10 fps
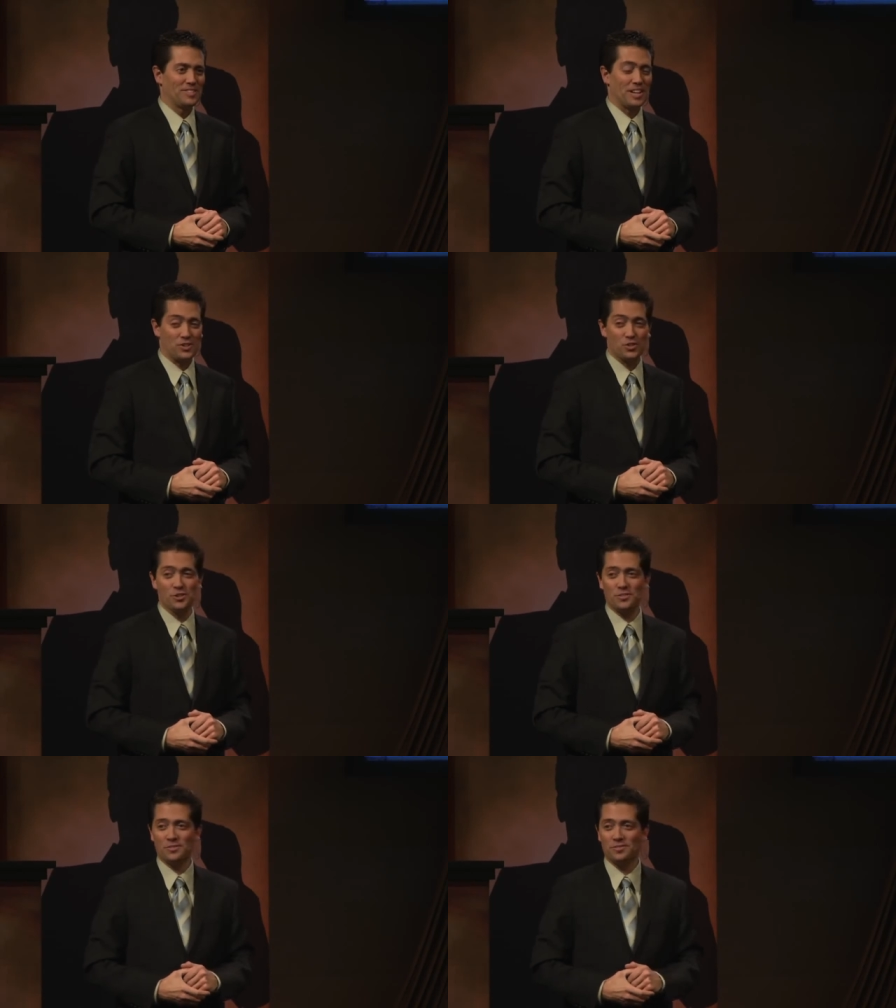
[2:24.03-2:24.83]
Is that
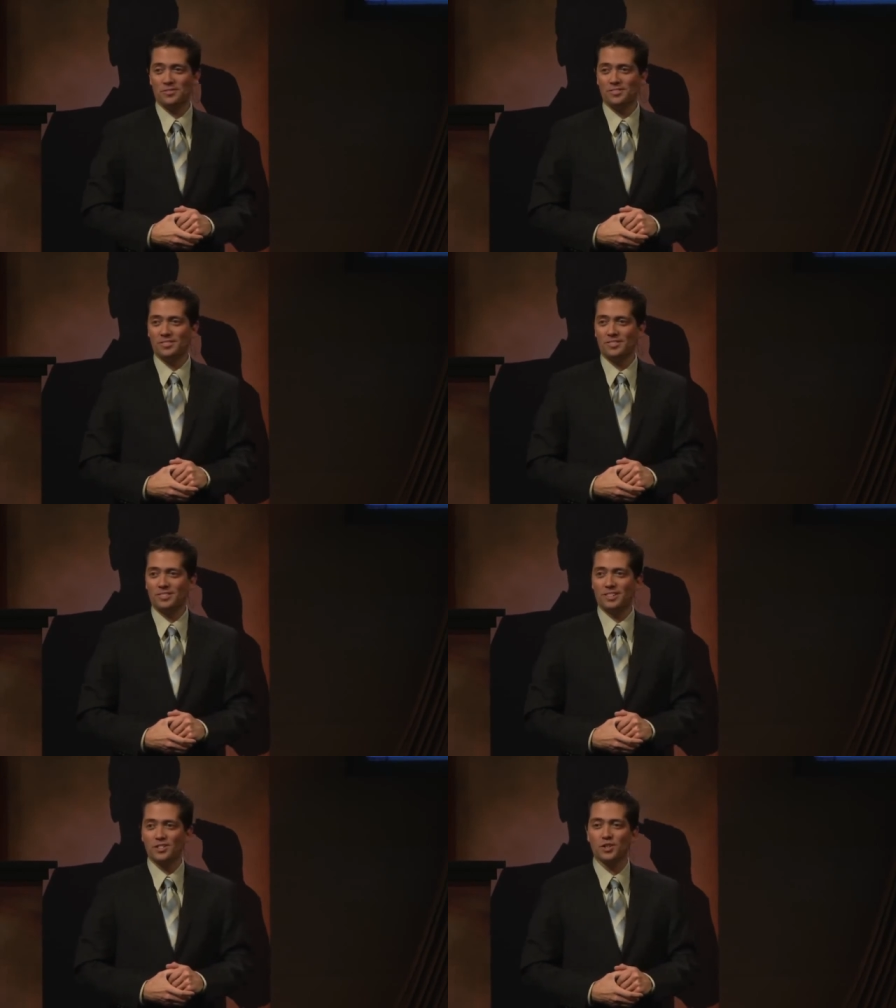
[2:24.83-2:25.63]
true?
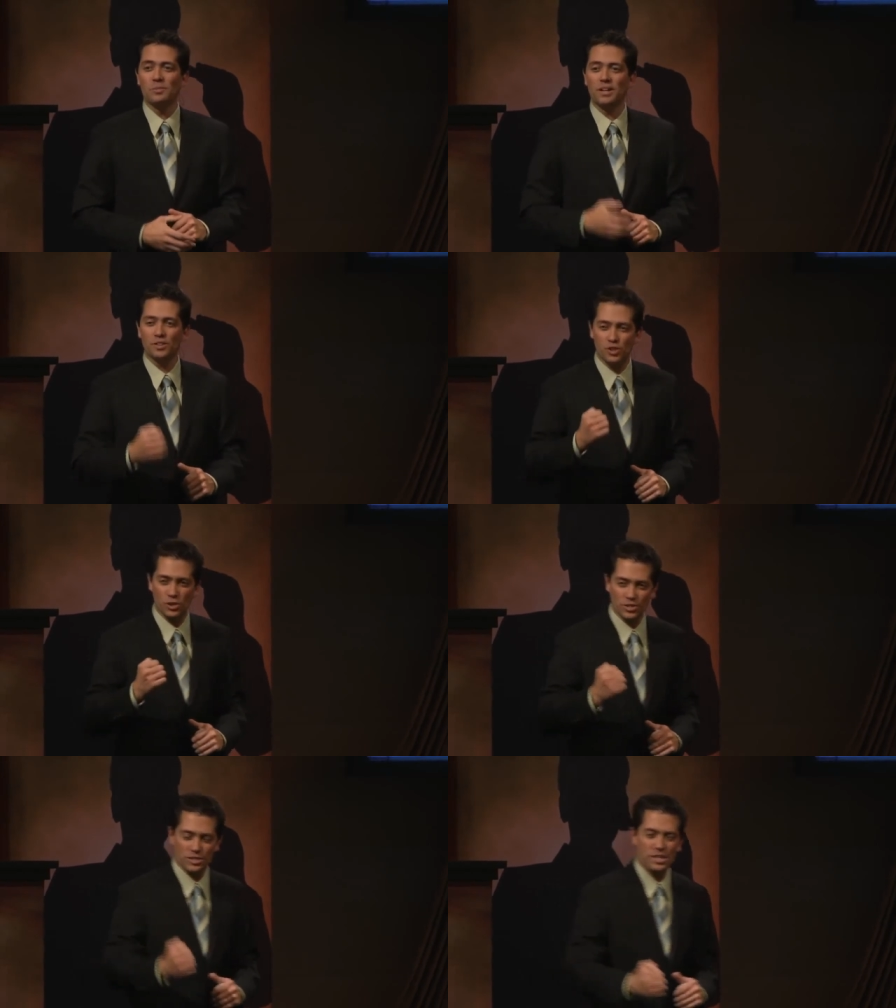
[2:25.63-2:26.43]
So you make the
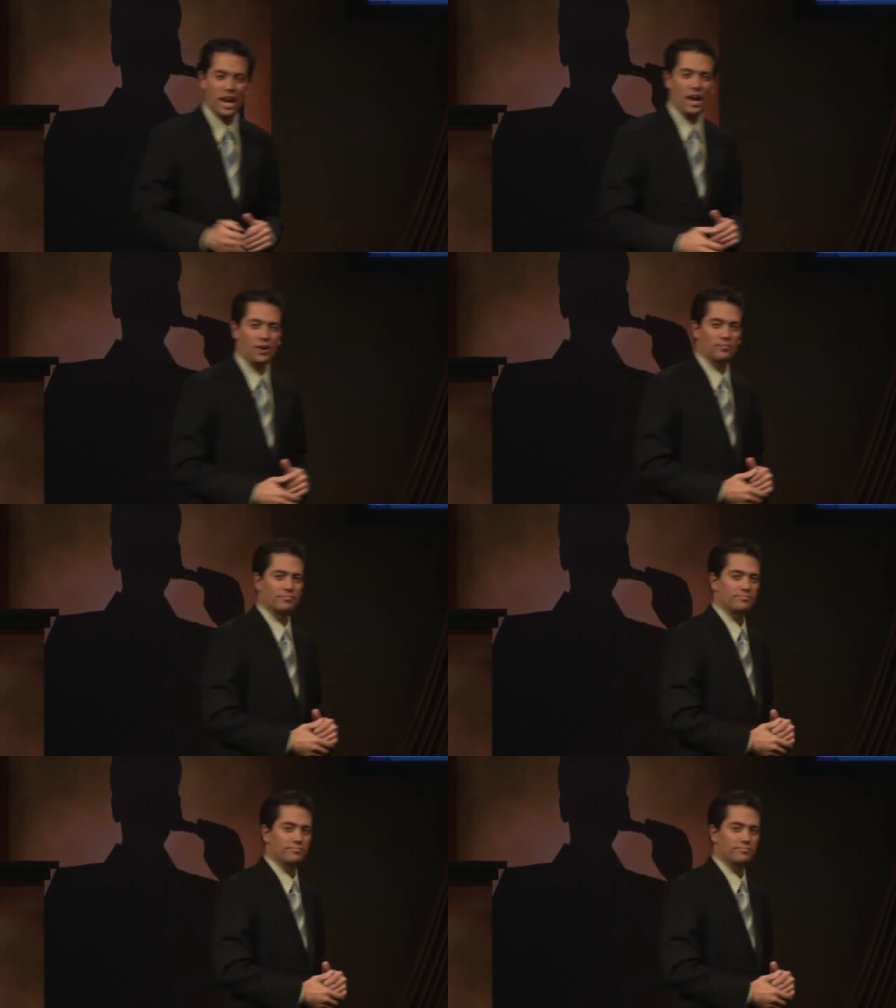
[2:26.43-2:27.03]
choices now.